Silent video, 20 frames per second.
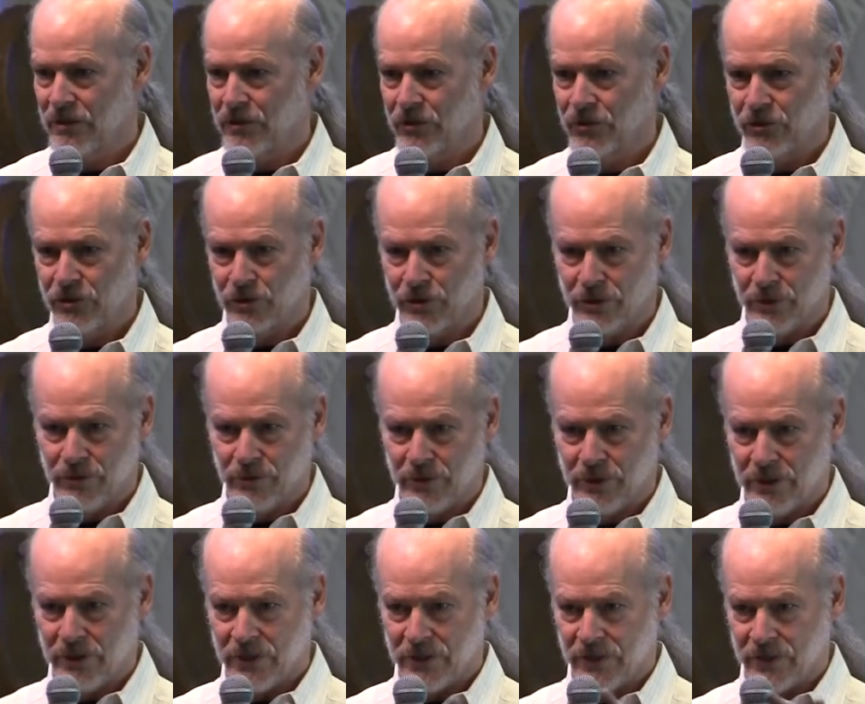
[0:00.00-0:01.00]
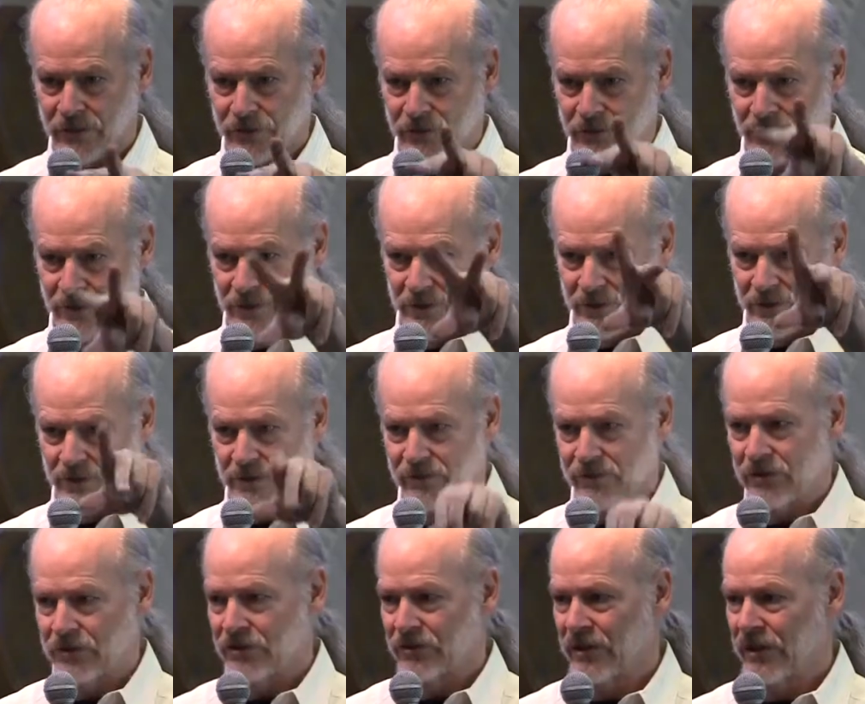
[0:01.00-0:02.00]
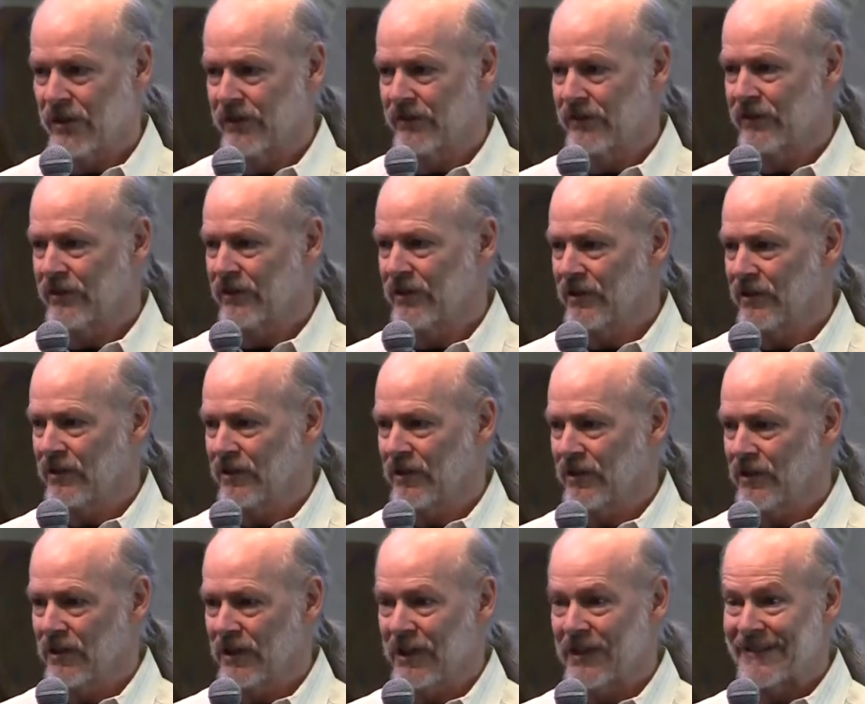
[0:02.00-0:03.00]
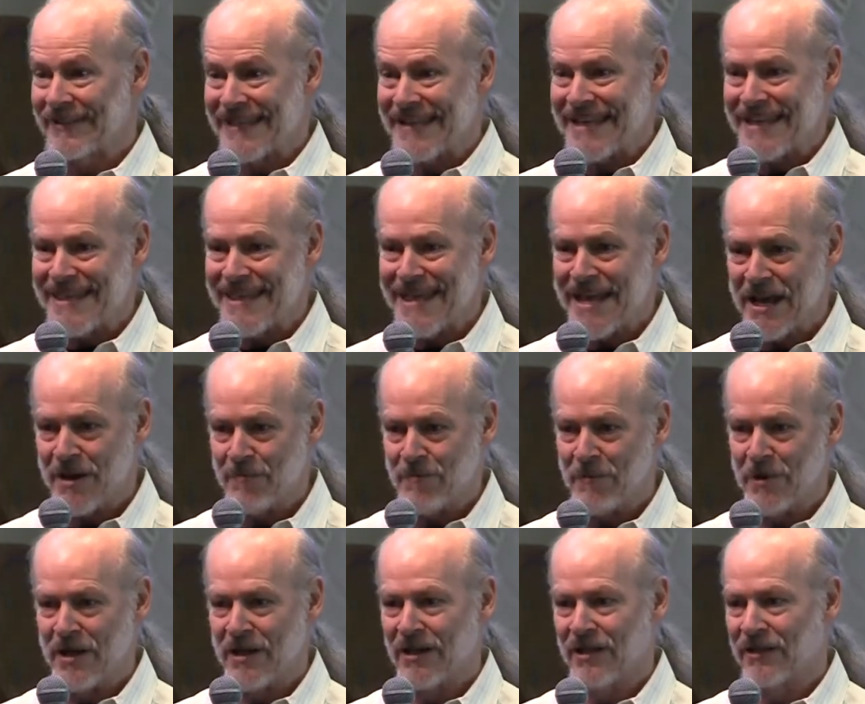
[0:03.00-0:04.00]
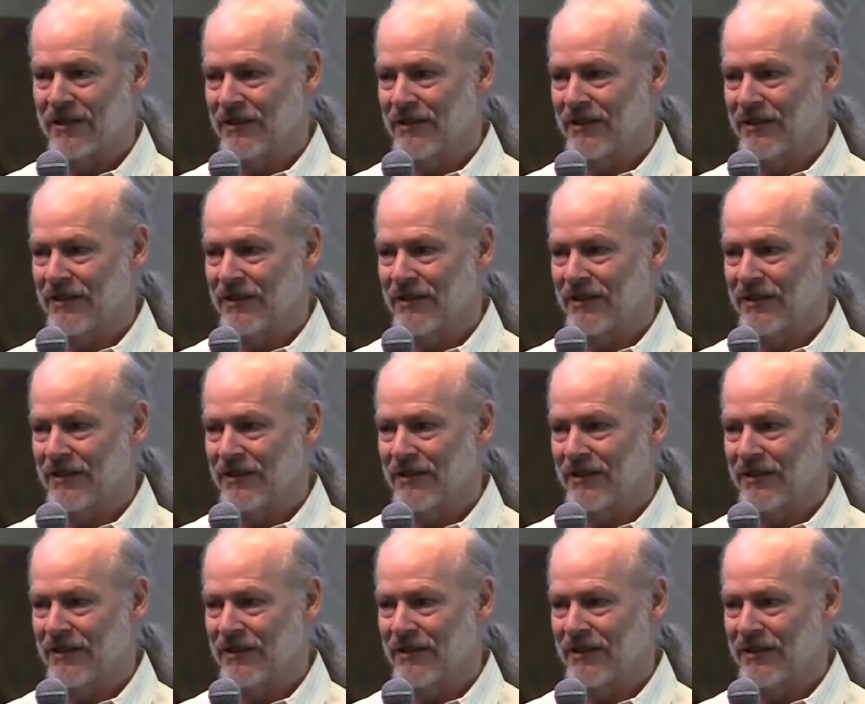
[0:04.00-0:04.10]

That showed the 3 kids that just left. It's in them.